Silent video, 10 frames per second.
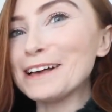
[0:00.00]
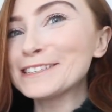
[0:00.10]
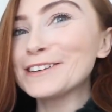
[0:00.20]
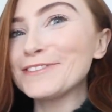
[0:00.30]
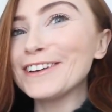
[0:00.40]

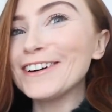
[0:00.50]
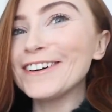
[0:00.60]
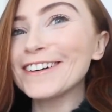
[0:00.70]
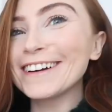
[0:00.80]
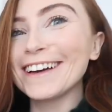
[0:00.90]
Best of
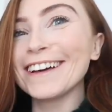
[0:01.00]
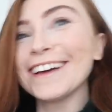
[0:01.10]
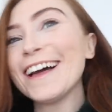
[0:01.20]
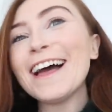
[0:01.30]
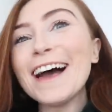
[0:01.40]
luck.
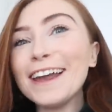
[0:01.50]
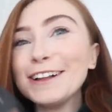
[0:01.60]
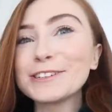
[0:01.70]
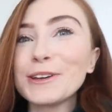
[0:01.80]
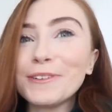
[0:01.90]
And
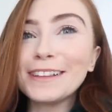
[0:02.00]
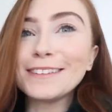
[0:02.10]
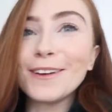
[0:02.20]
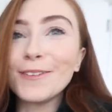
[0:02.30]
I'll show you what it's like